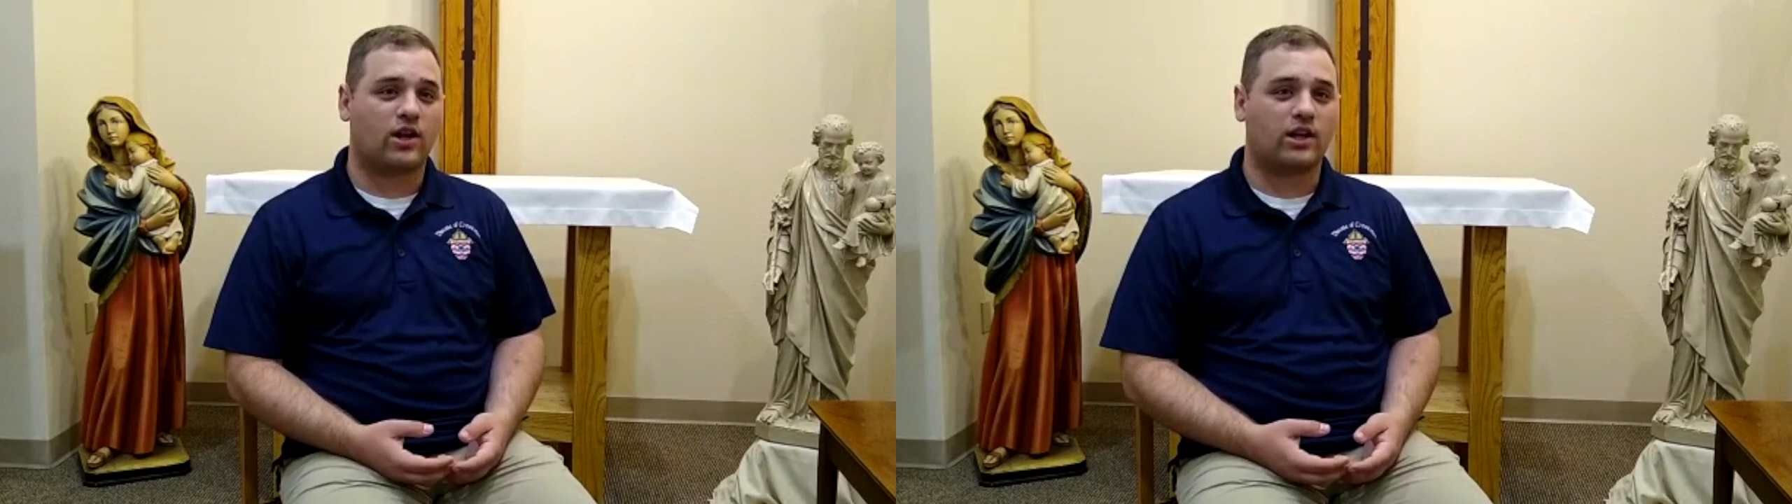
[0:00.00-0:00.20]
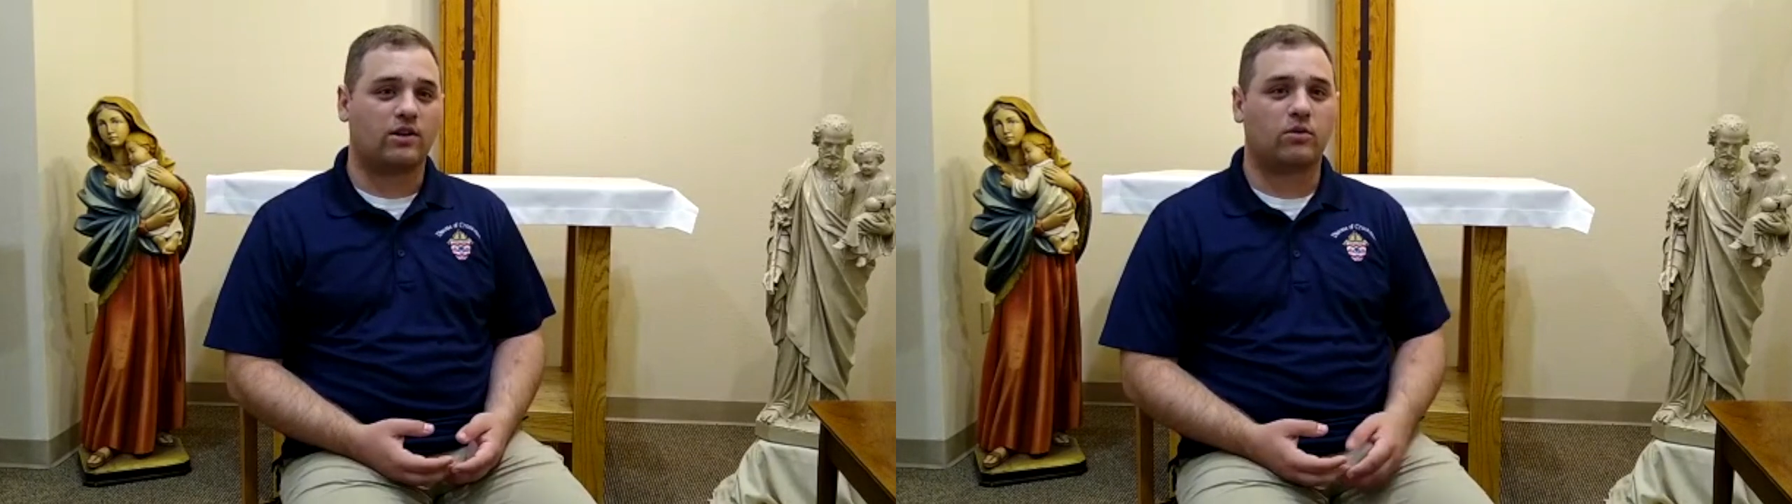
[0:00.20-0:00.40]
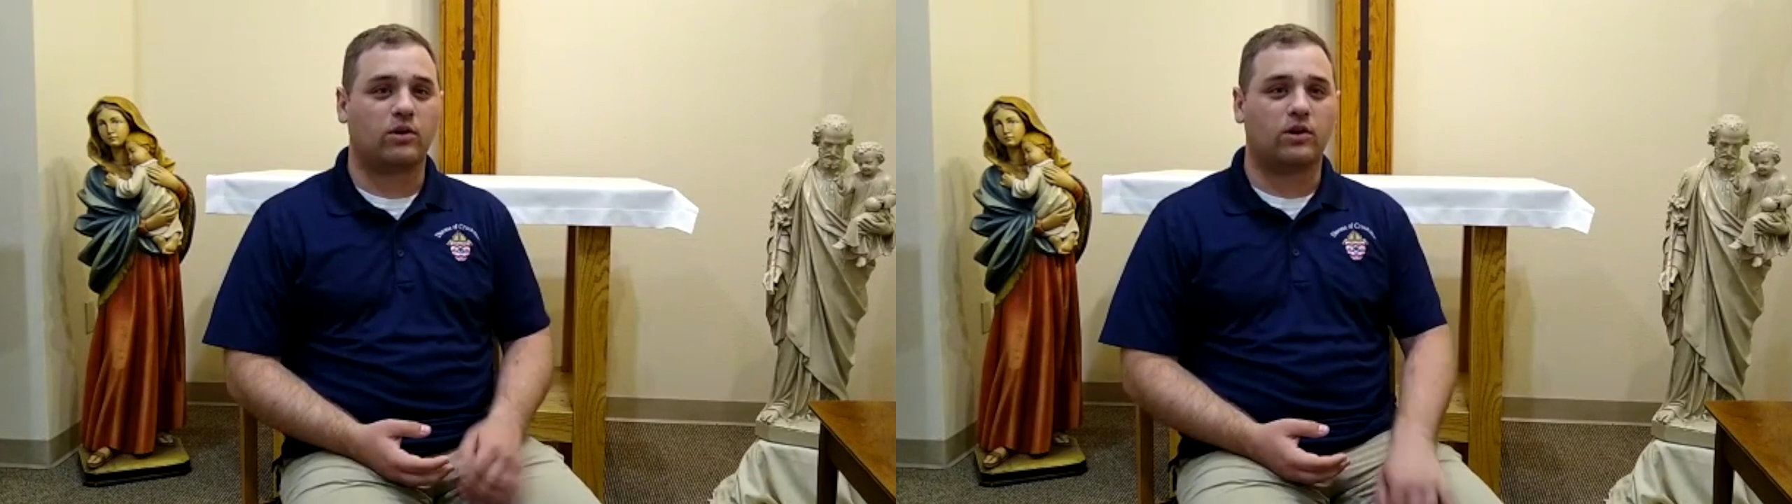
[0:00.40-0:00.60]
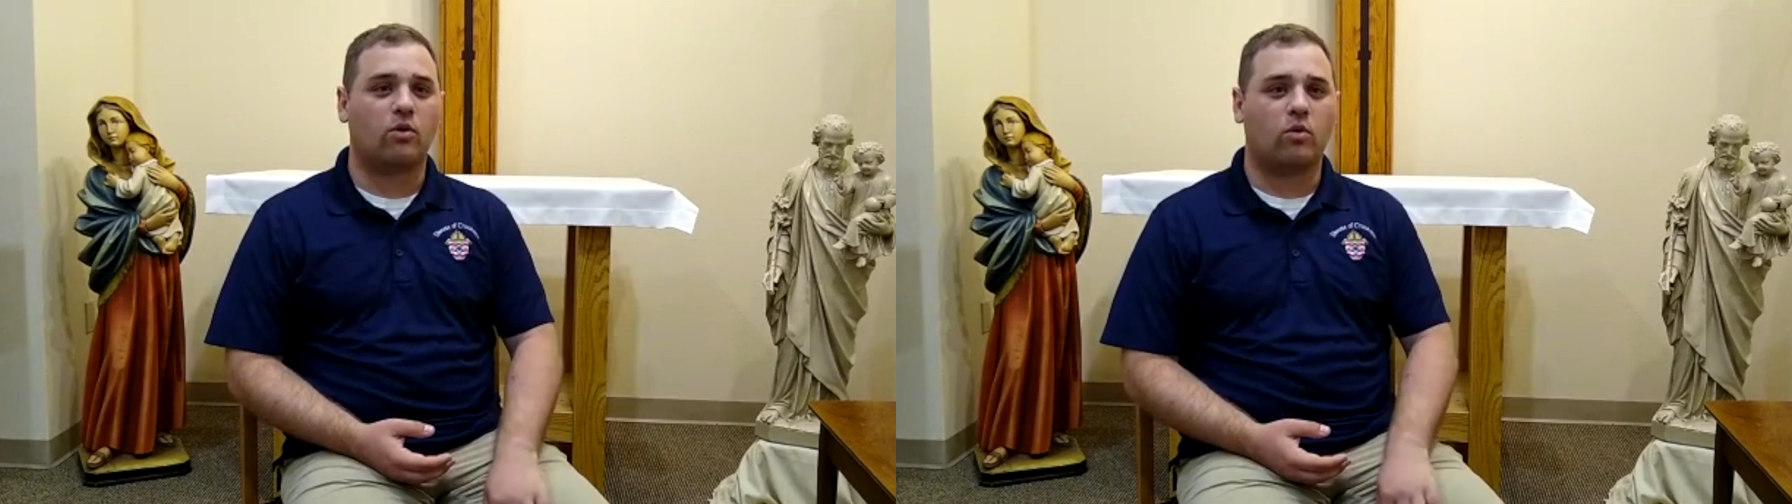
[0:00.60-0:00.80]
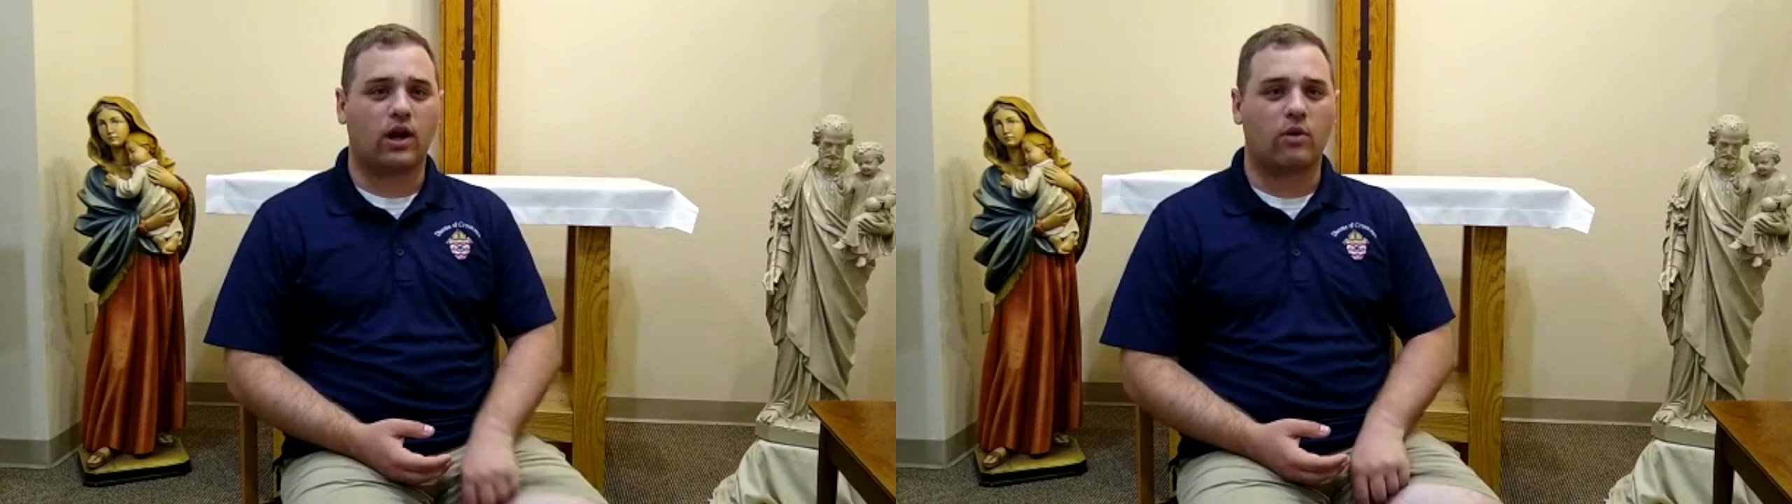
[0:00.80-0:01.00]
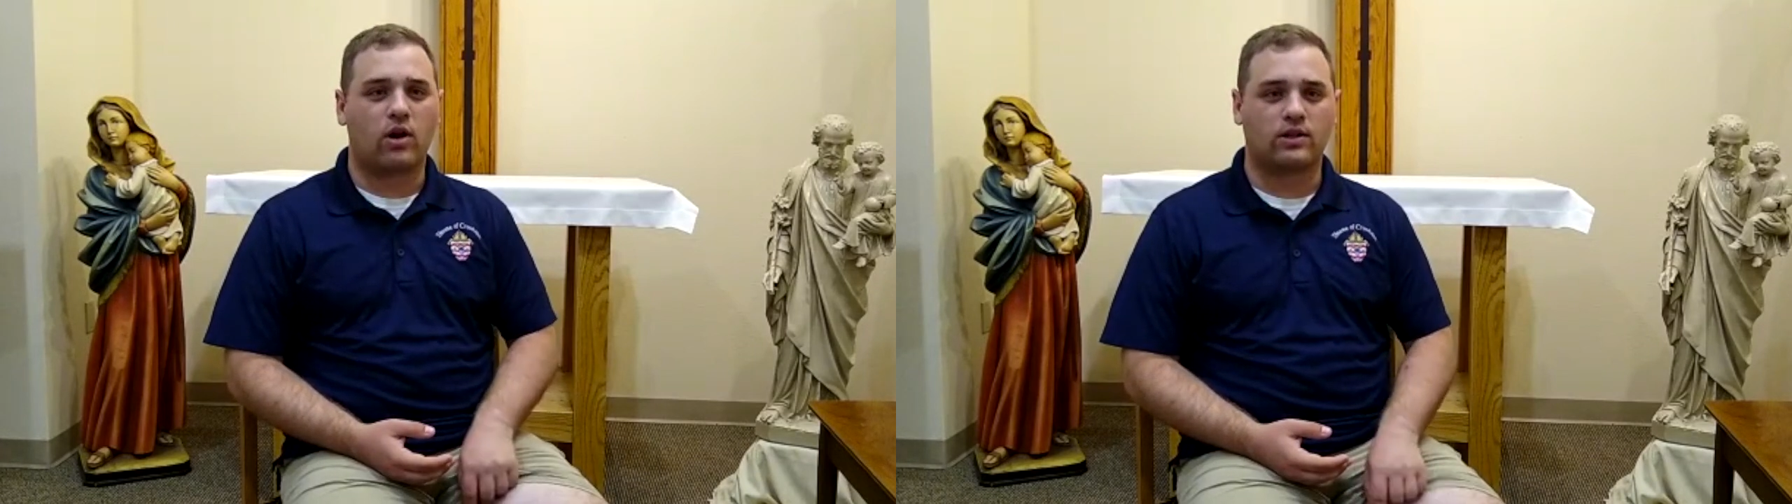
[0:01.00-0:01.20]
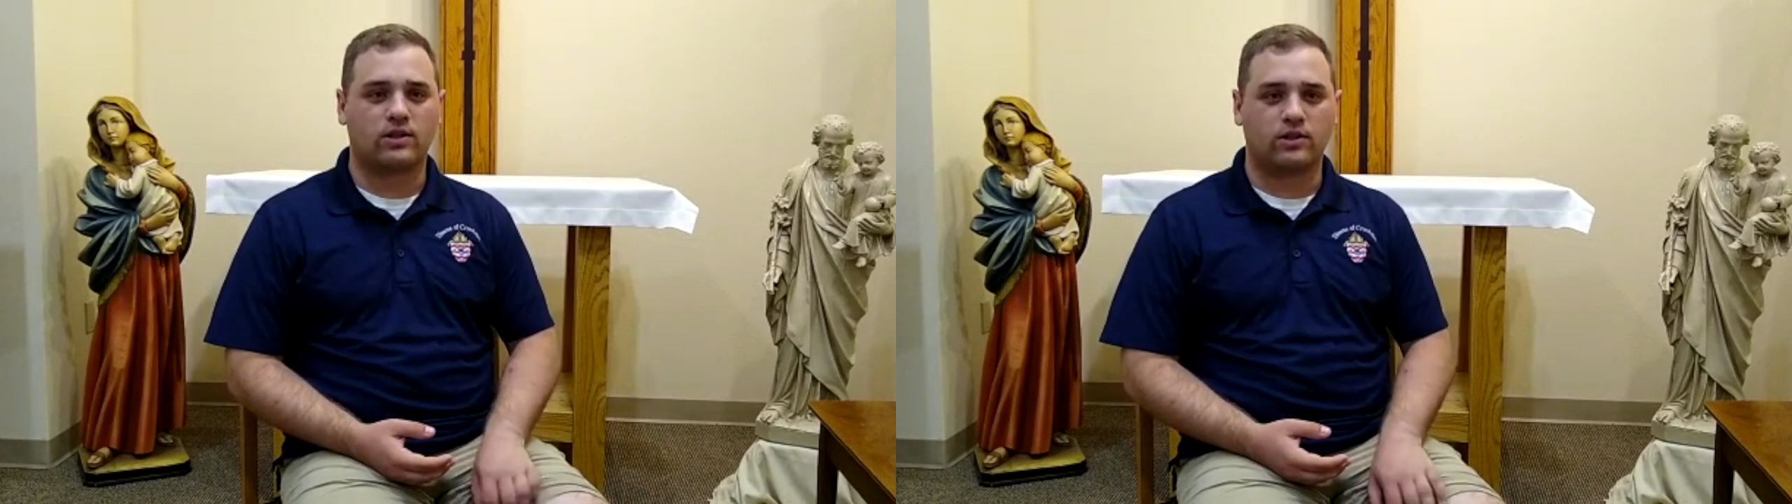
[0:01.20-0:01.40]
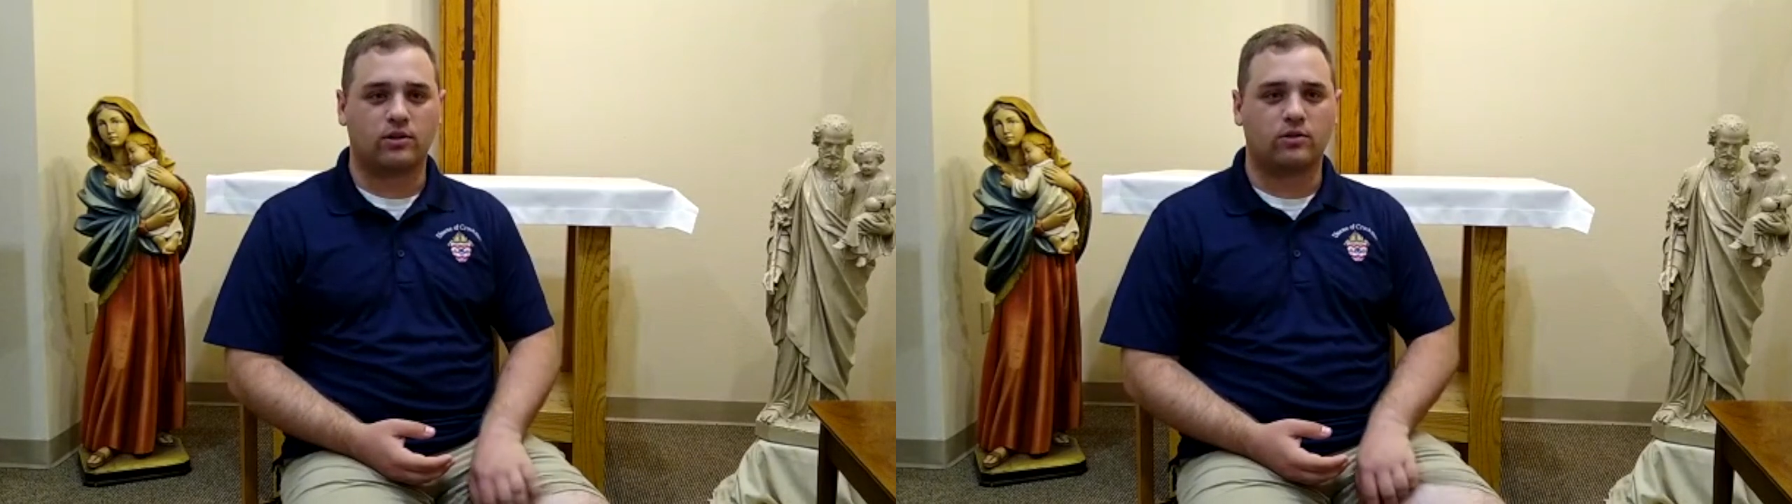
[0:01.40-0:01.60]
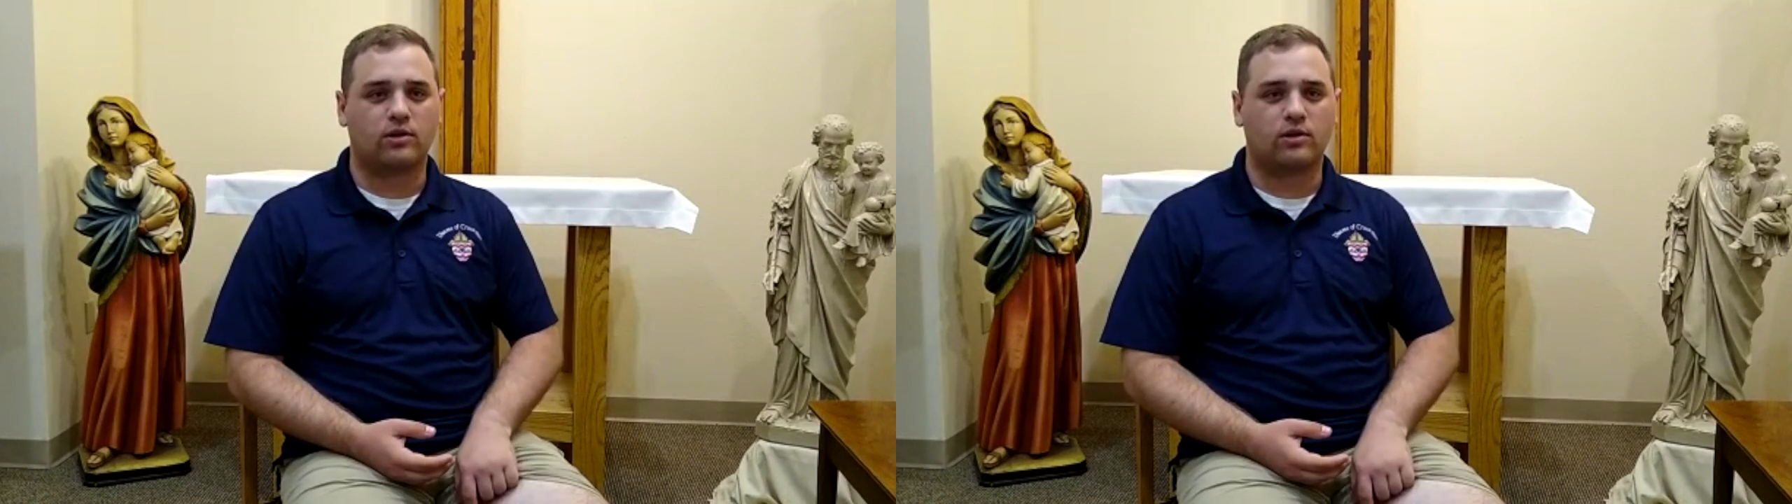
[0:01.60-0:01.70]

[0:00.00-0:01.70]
I didn't really know what I wanted to do.